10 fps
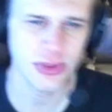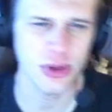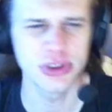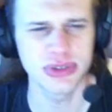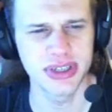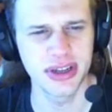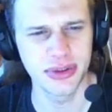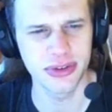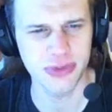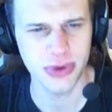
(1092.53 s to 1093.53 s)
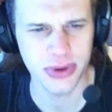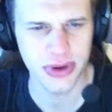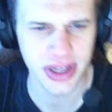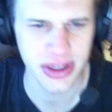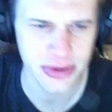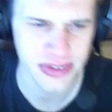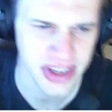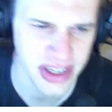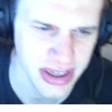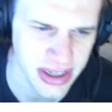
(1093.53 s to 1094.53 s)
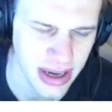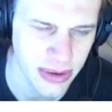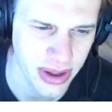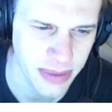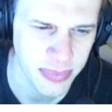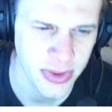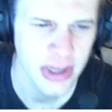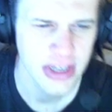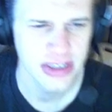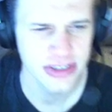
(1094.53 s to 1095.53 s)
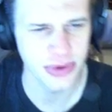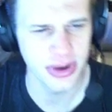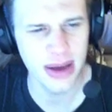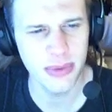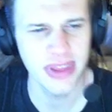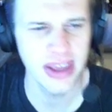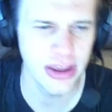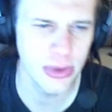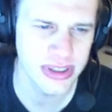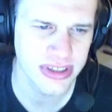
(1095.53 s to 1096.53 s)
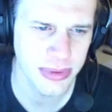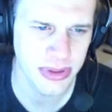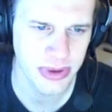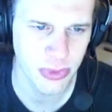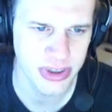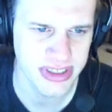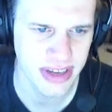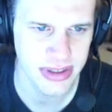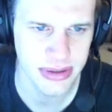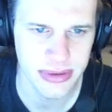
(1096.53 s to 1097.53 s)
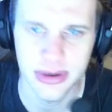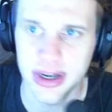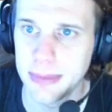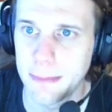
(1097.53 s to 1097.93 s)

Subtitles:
which one did I do this? 430, 13? Yeah, okay. So now when they hit you, it's going to be 347, right?